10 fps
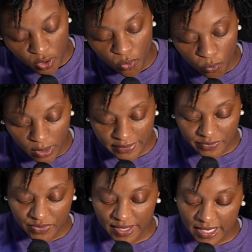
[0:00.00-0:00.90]
One
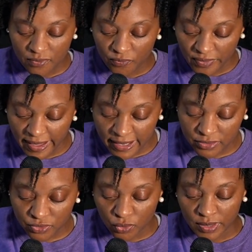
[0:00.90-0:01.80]
thing
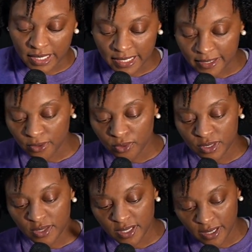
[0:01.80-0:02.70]
fast on the heels
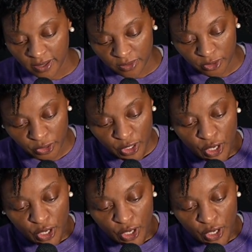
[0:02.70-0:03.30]
of the other.